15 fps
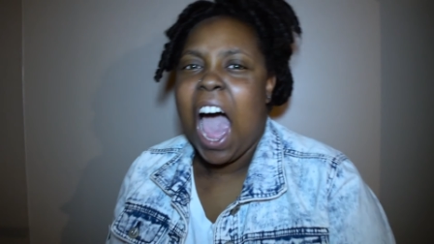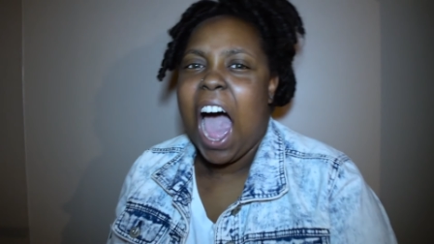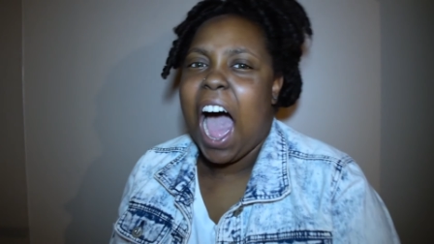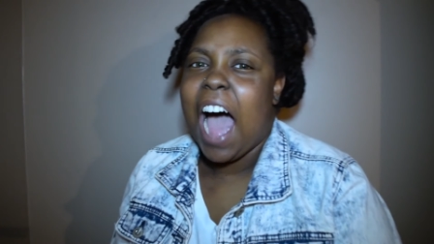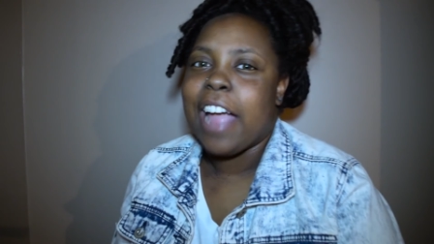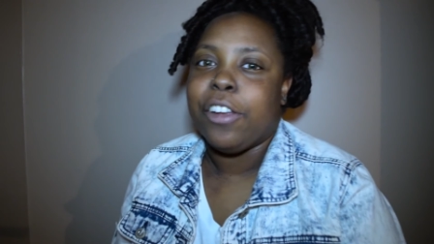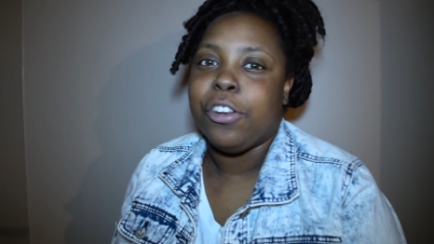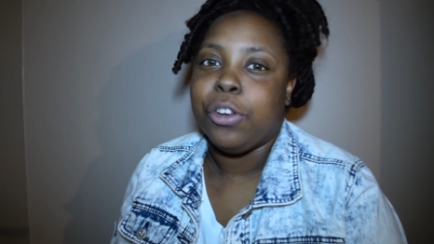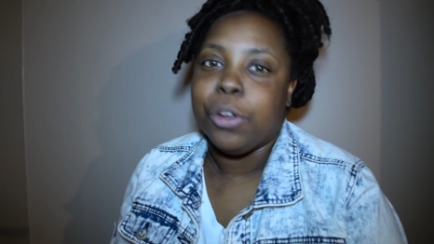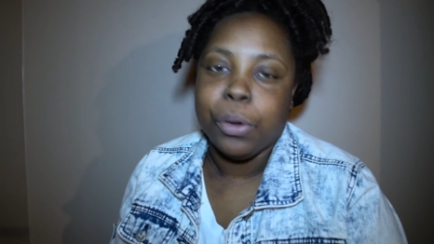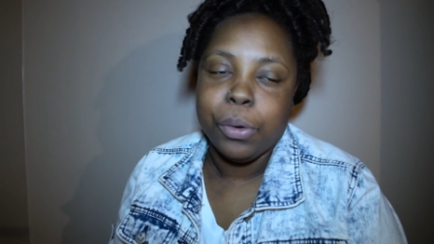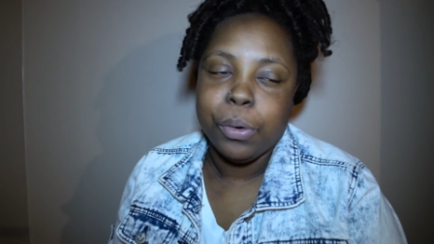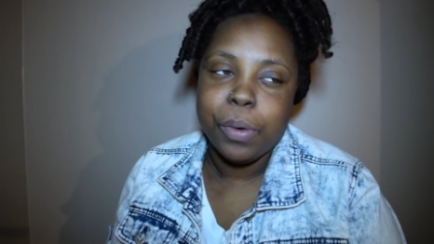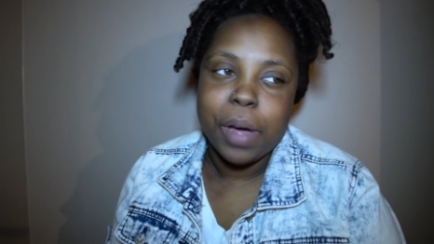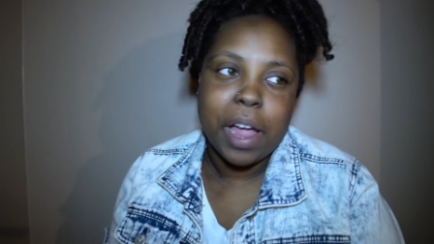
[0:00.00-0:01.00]
I
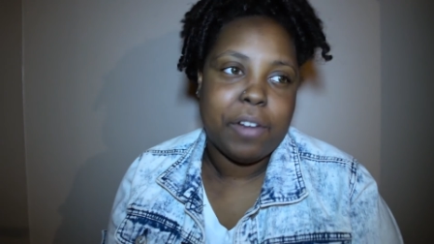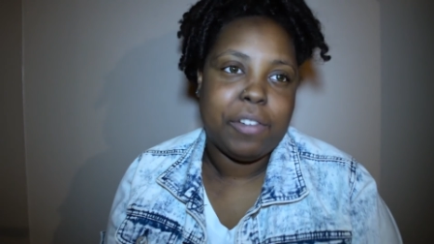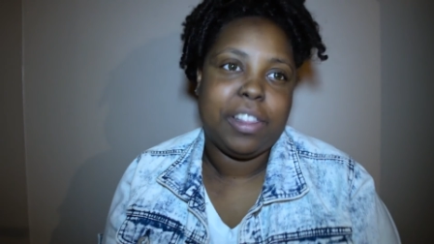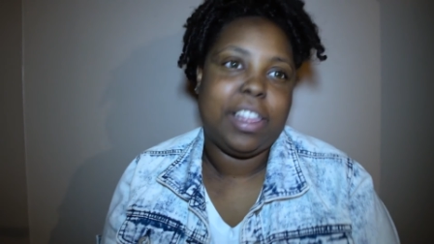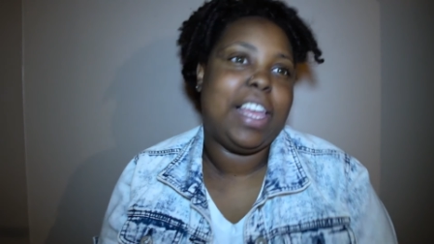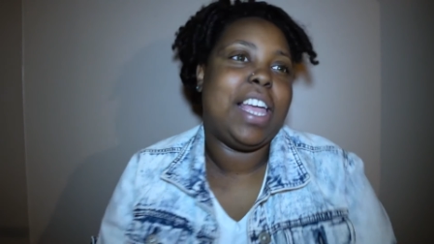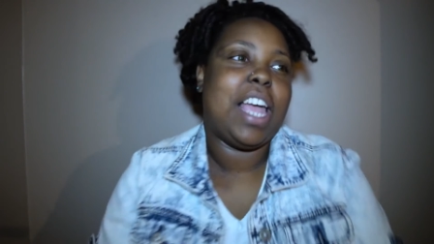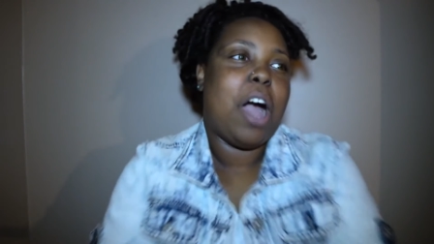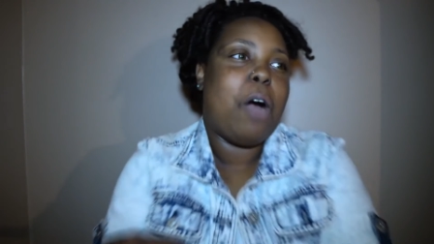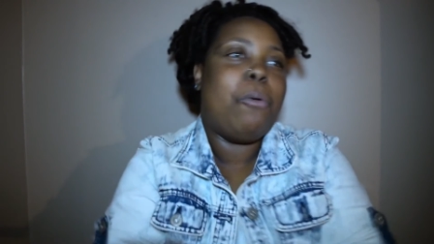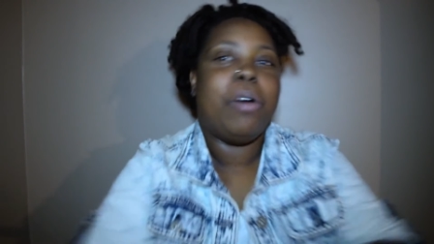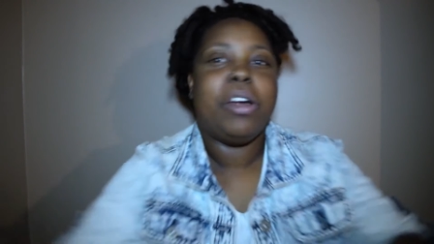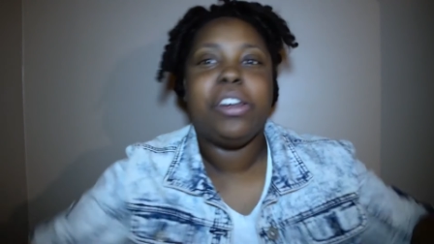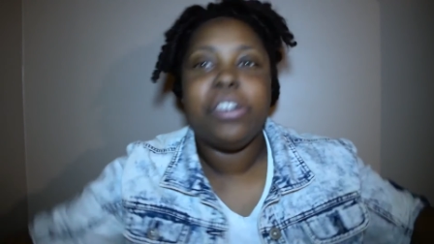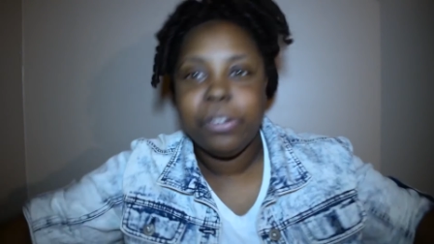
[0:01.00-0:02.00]
do, everything I
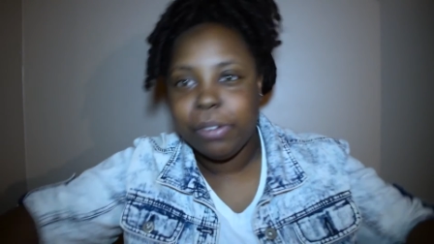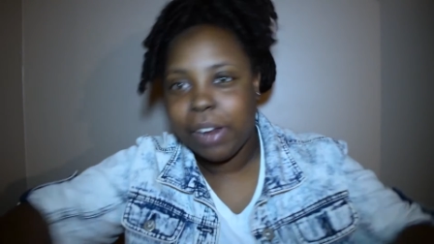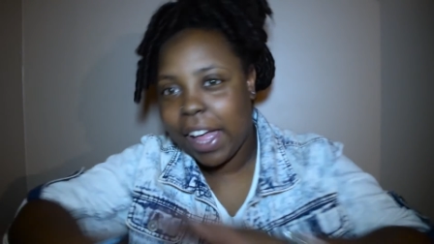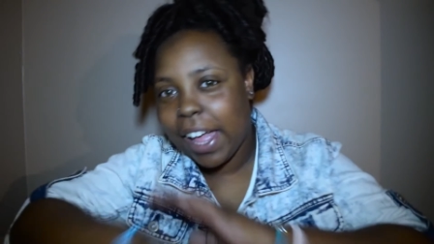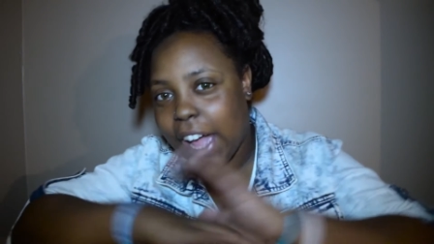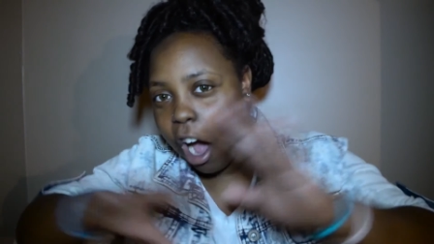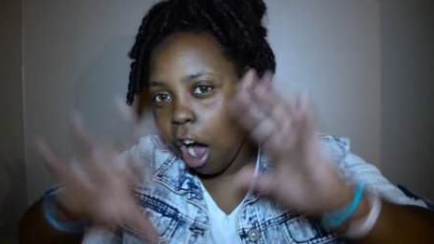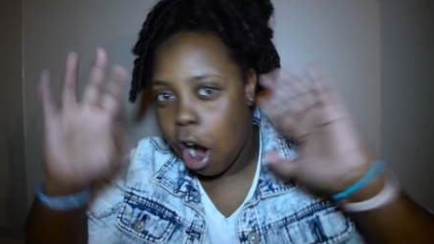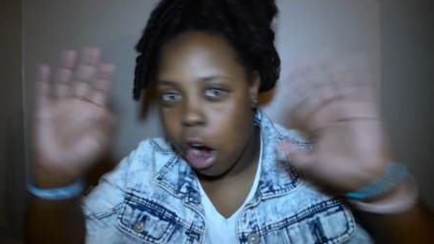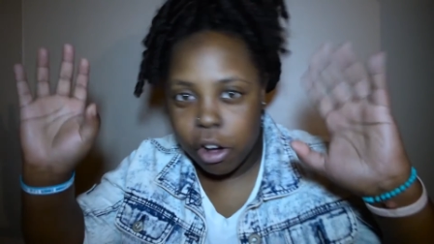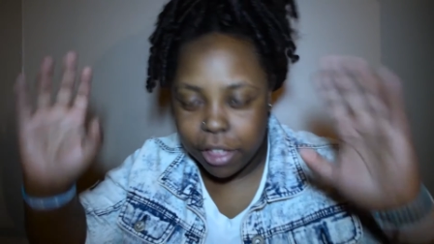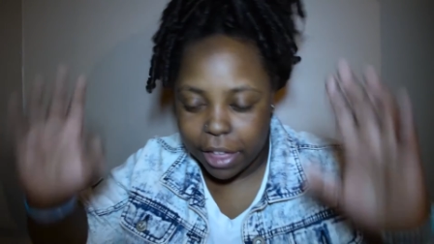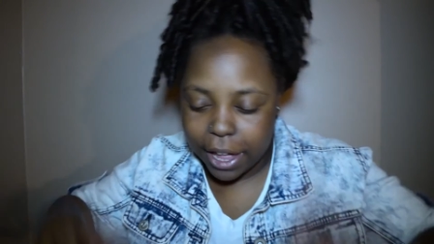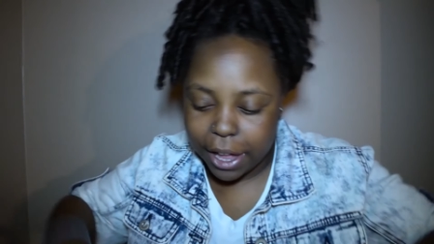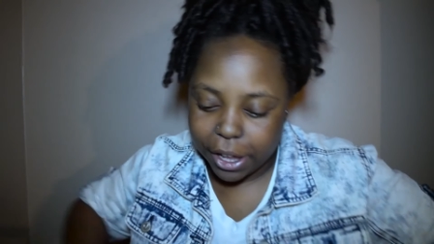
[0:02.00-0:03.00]
want to do, like
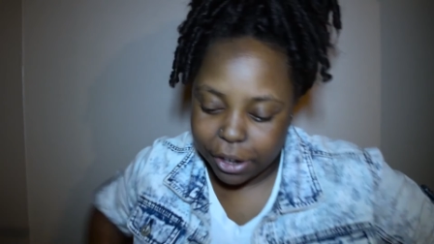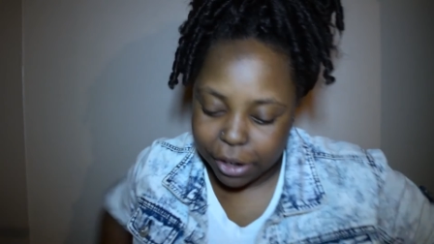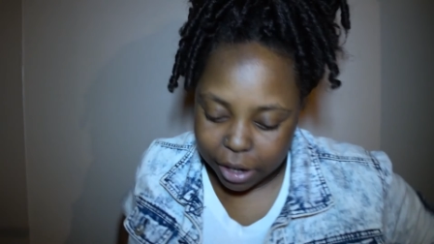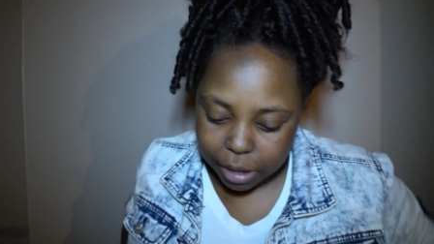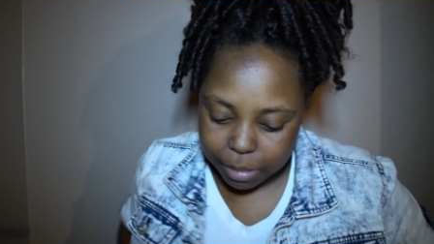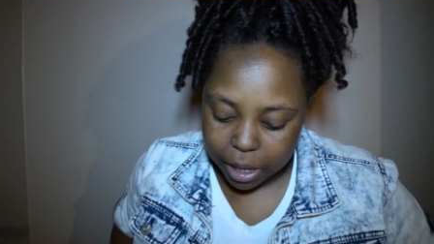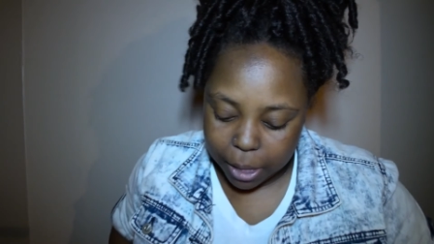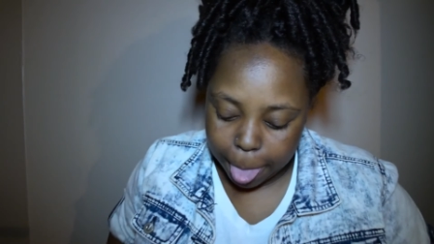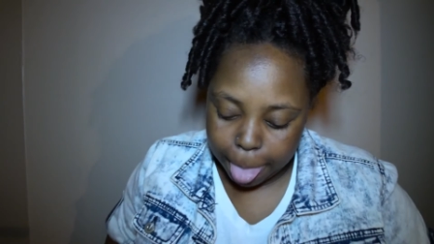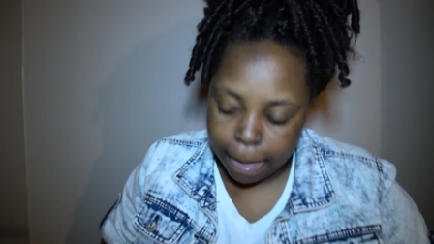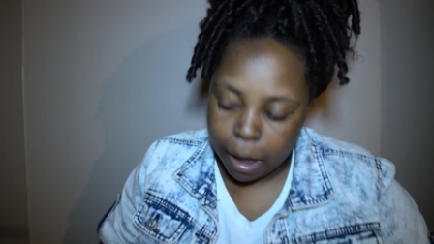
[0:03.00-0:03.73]
all that. You know what I mean?